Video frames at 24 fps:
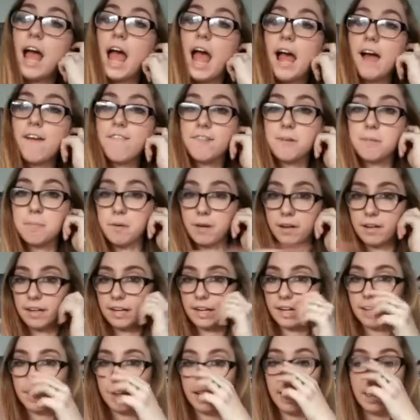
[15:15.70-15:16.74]

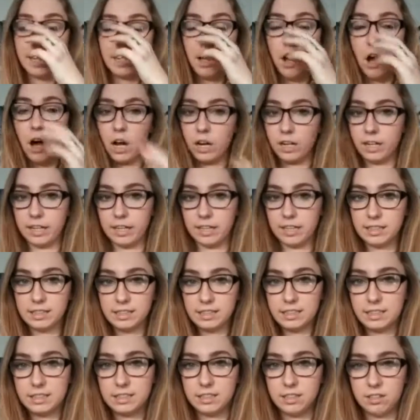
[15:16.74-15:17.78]
everybody in the
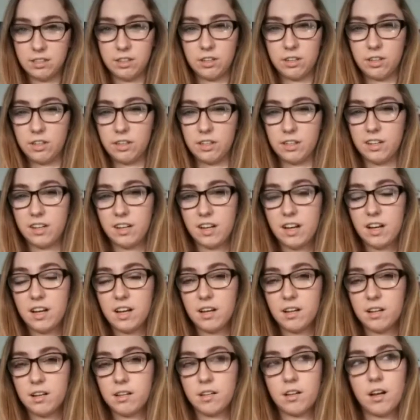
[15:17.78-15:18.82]
audience or
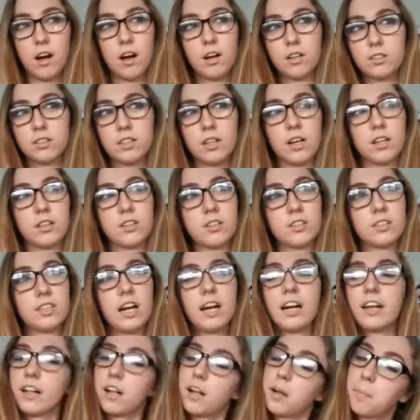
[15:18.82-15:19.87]
on the other
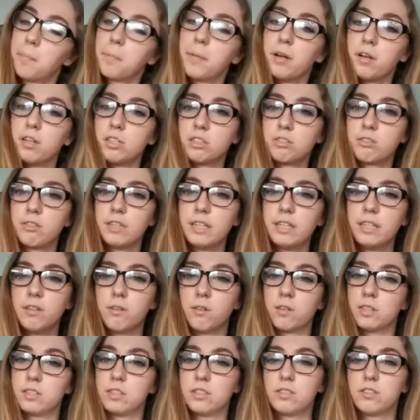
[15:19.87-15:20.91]
side of the computer screen
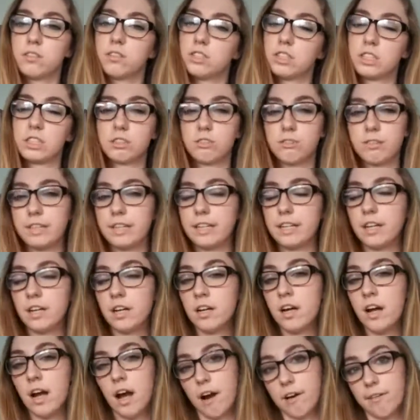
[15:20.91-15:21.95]
or just screen.
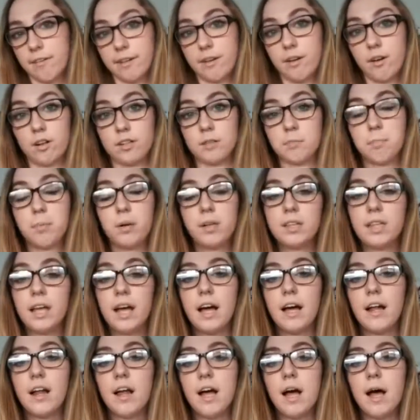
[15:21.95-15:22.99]
I don't really know how to put
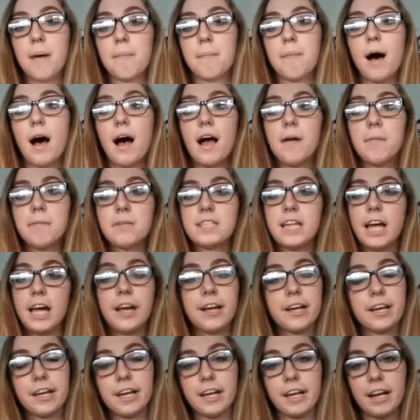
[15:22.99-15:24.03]
that. But I'm
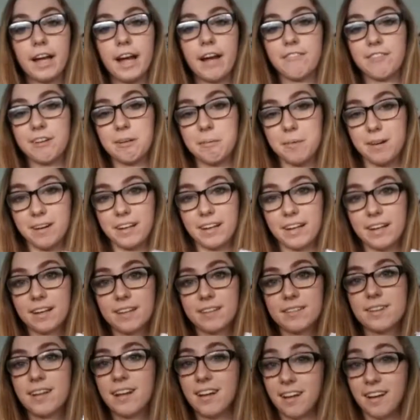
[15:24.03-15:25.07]
tagging
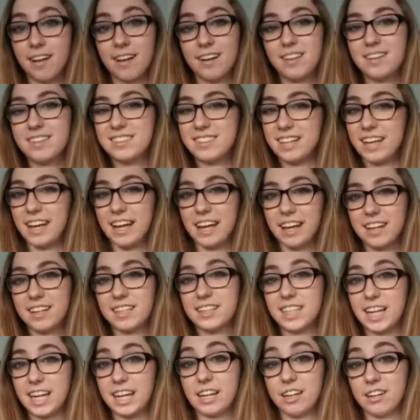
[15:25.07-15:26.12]
everybody. Tag
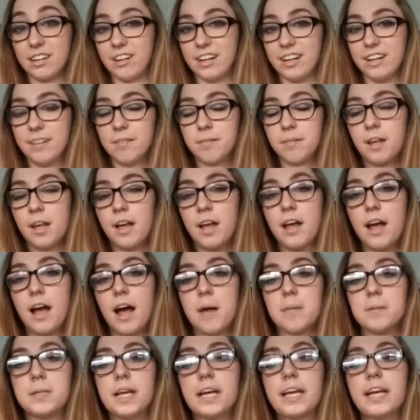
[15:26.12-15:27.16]
You're It.
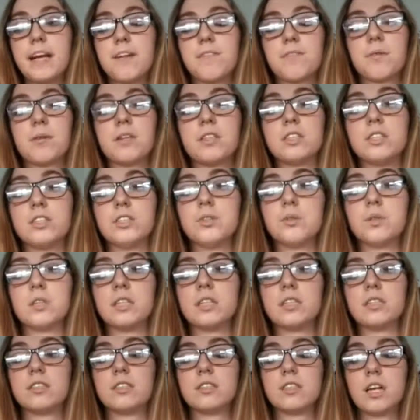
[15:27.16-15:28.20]
I'm taking everyone to do
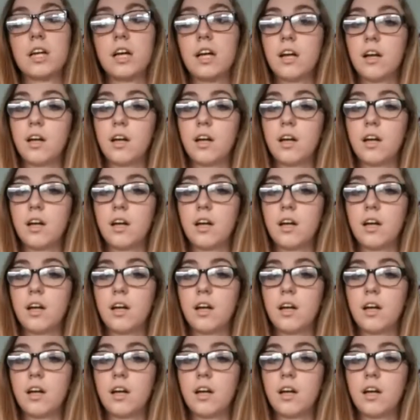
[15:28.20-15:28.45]
this.